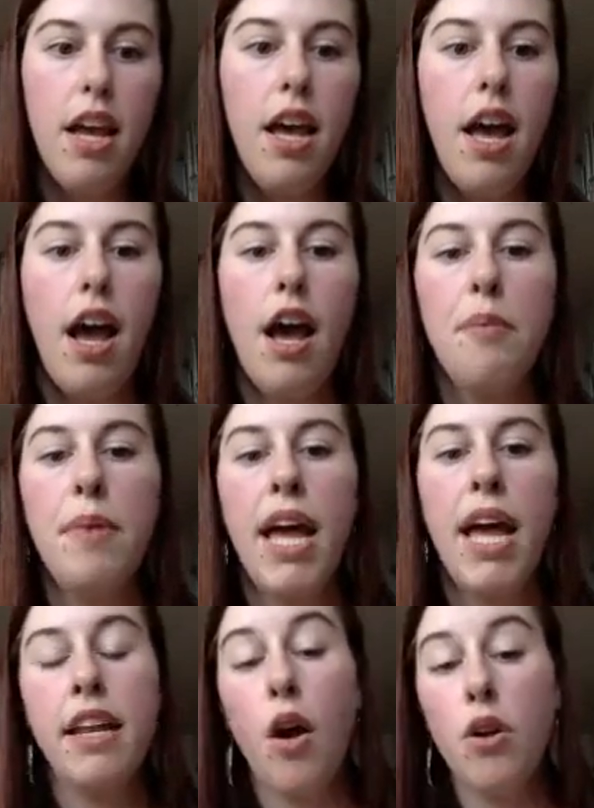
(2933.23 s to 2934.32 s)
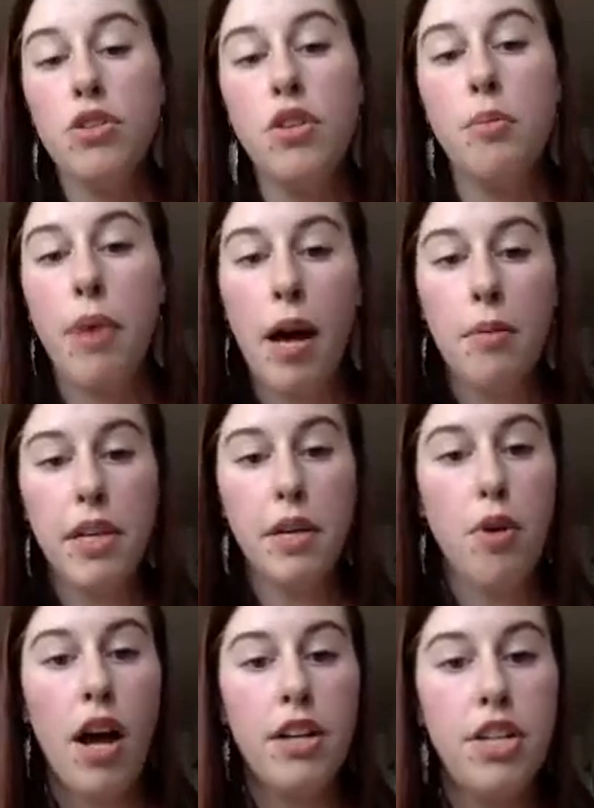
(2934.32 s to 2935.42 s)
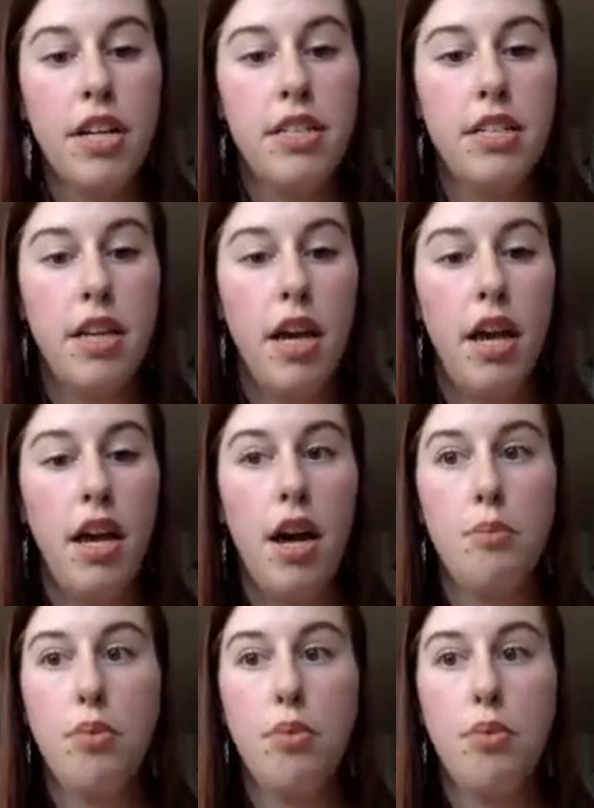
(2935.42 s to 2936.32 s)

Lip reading: And then also the Bobolink Project is a